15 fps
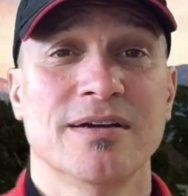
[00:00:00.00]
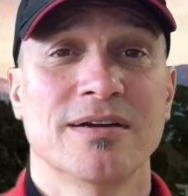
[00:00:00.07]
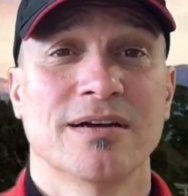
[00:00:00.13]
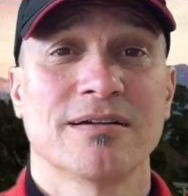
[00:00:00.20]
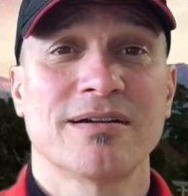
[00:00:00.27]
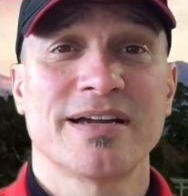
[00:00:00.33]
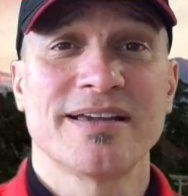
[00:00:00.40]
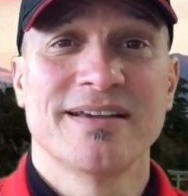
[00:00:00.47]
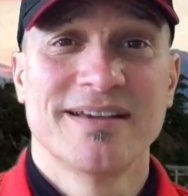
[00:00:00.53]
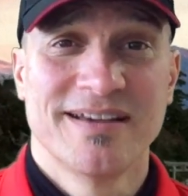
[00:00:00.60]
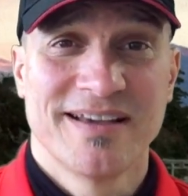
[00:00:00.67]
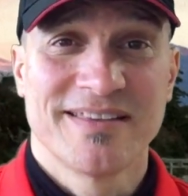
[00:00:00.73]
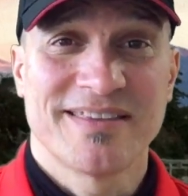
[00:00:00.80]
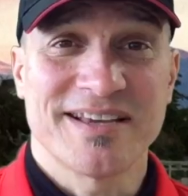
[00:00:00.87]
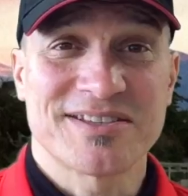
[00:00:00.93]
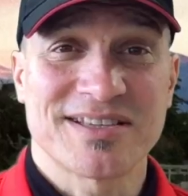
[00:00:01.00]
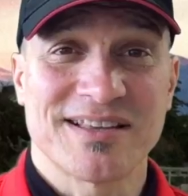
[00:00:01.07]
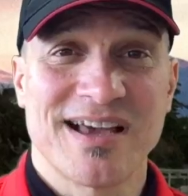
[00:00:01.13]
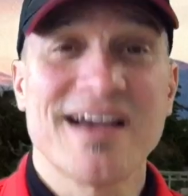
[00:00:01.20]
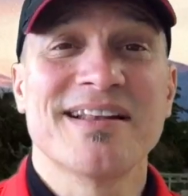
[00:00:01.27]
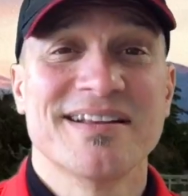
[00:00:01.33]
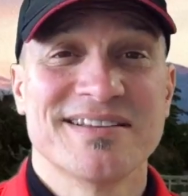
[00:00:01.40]
All right, thanks a
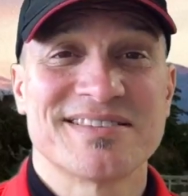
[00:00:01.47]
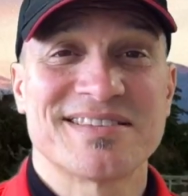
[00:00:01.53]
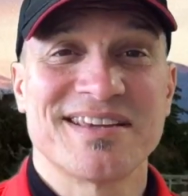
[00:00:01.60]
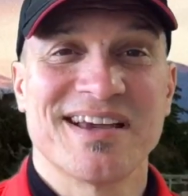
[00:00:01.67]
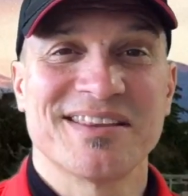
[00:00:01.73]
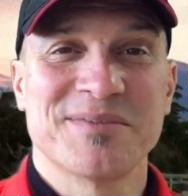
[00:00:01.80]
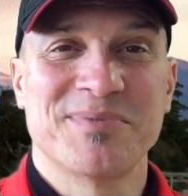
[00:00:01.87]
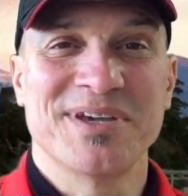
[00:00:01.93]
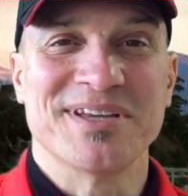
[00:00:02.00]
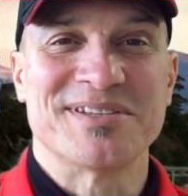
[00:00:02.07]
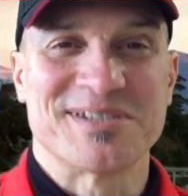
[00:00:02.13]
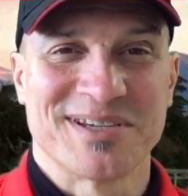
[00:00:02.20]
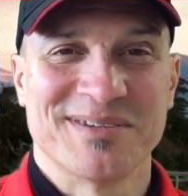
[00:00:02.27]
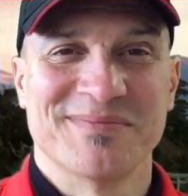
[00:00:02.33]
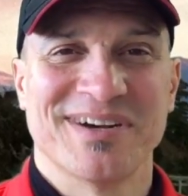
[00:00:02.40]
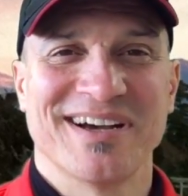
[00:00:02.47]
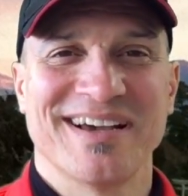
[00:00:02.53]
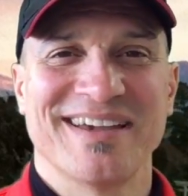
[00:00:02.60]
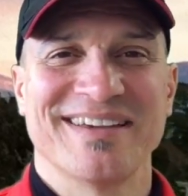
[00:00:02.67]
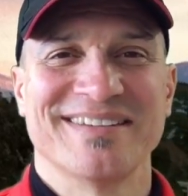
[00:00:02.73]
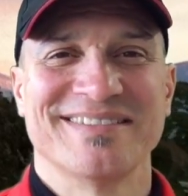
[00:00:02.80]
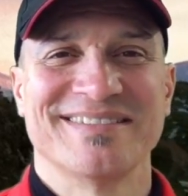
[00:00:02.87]
lot. See you on the beach. Bye.